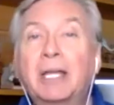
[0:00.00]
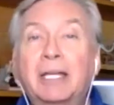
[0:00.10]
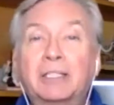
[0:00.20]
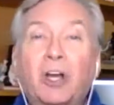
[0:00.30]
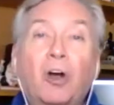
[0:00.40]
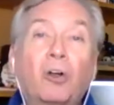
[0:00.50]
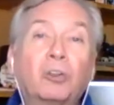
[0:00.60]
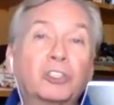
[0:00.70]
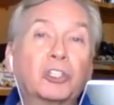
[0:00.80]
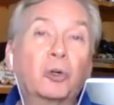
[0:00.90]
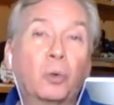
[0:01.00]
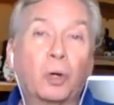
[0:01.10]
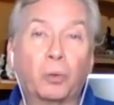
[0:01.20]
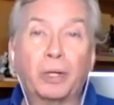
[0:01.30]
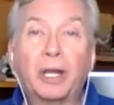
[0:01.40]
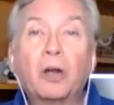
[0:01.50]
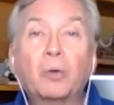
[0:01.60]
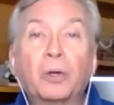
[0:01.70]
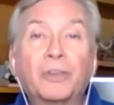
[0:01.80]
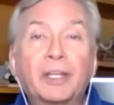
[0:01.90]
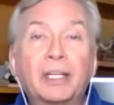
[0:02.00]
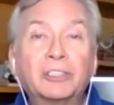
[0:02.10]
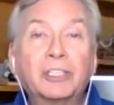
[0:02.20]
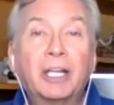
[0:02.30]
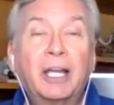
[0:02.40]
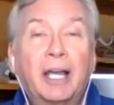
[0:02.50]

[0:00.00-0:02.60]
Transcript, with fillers: is also where we go with this.